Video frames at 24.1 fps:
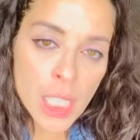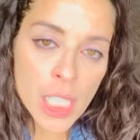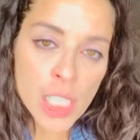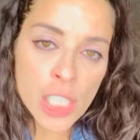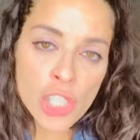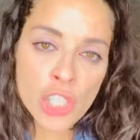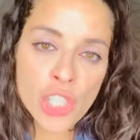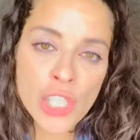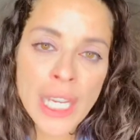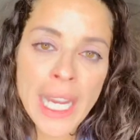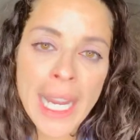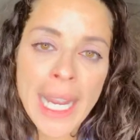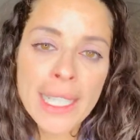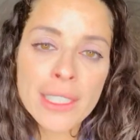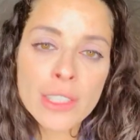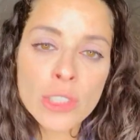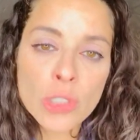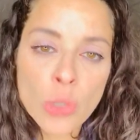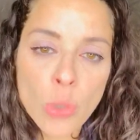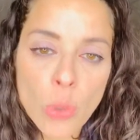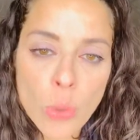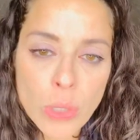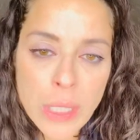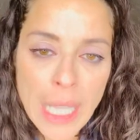She had
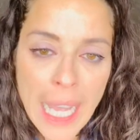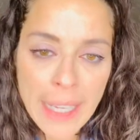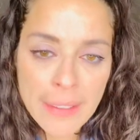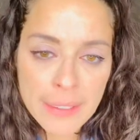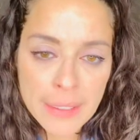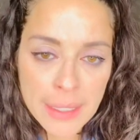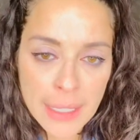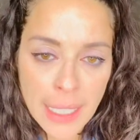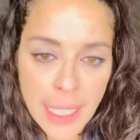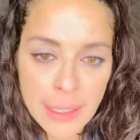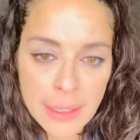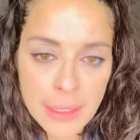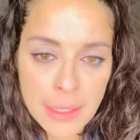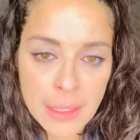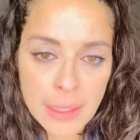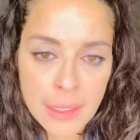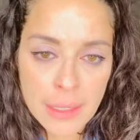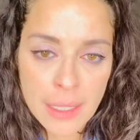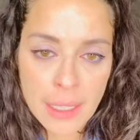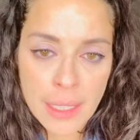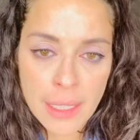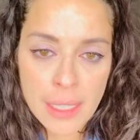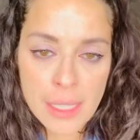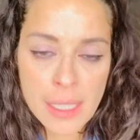2 life
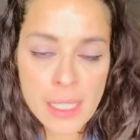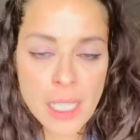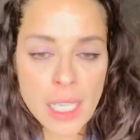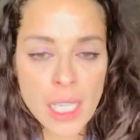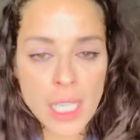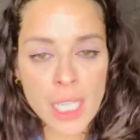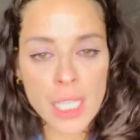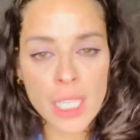sentences.